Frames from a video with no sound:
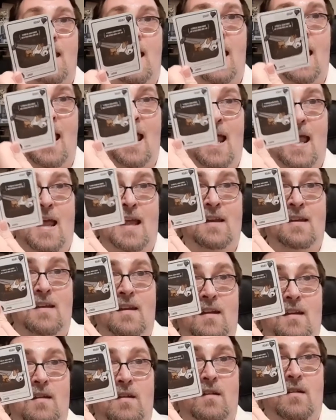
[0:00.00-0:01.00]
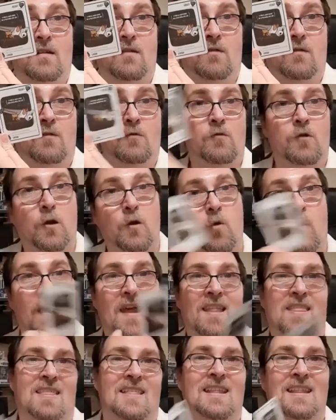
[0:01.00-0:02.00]
and
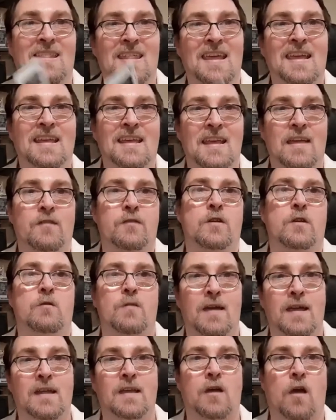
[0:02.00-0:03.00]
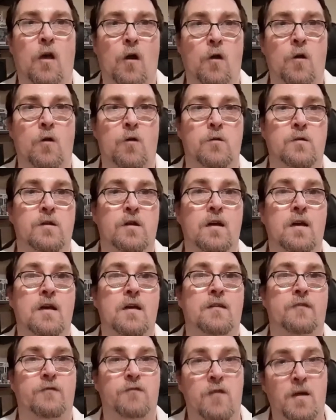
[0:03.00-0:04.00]
request that they give you a card
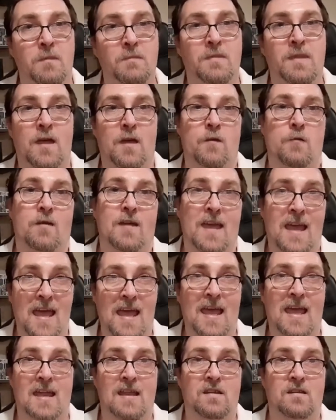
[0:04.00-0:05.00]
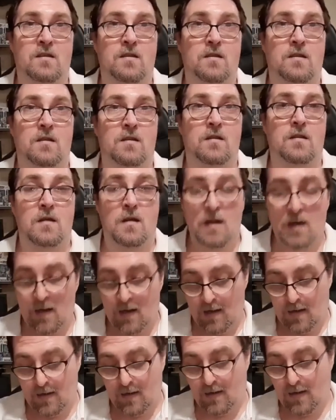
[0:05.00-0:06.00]
from their hand.
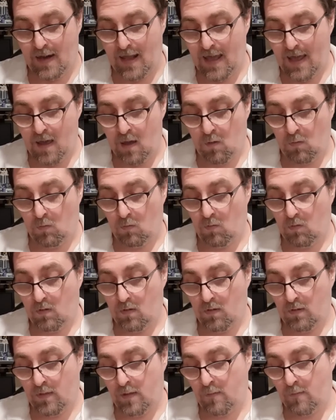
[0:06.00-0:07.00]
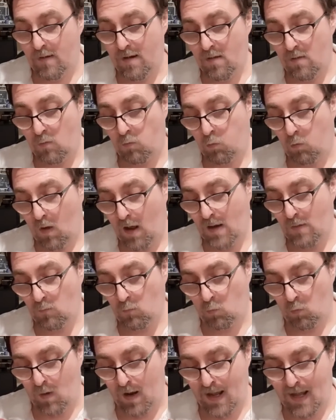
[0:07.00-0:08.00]
Now, there is
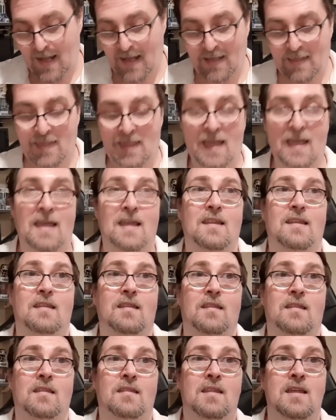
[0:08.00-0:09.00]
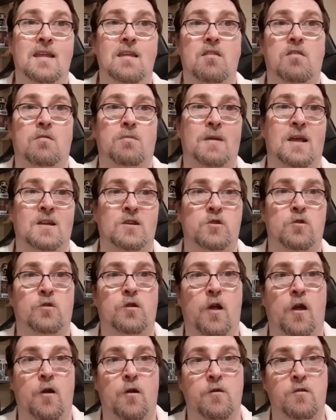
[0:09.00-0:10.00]
one way that these special
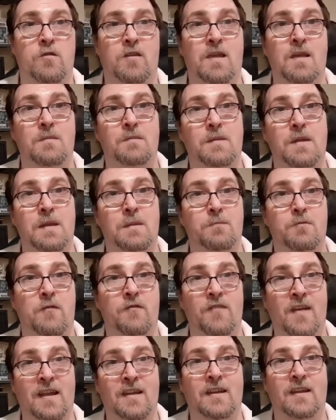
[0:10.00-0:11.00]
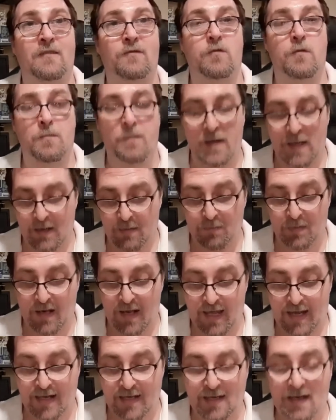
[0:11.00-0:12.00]
cards can be prevented from being
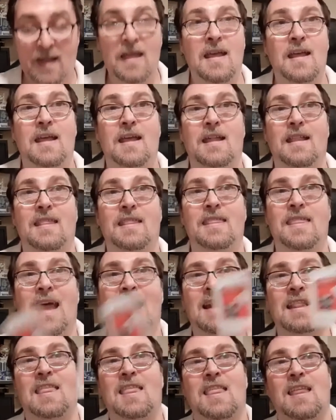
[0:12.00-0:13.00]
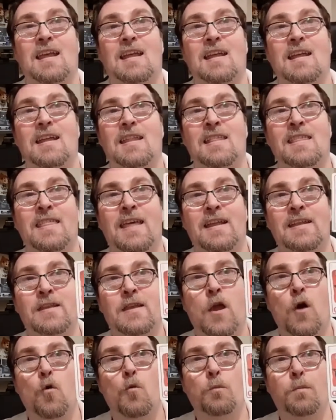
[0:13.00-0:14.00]
played. That's the
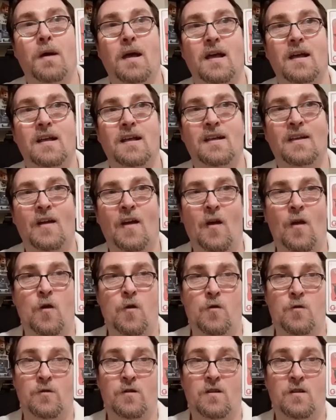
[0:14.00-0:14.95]
Nope card.